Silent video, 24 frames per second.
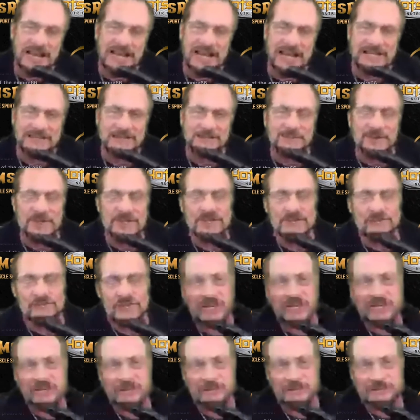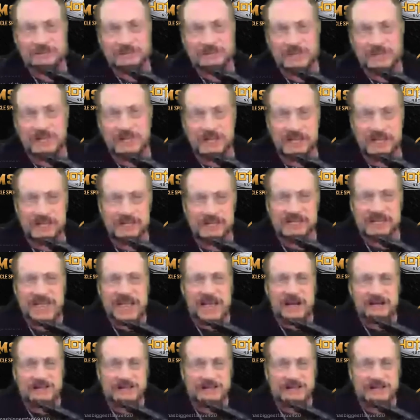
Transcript: put his real account up,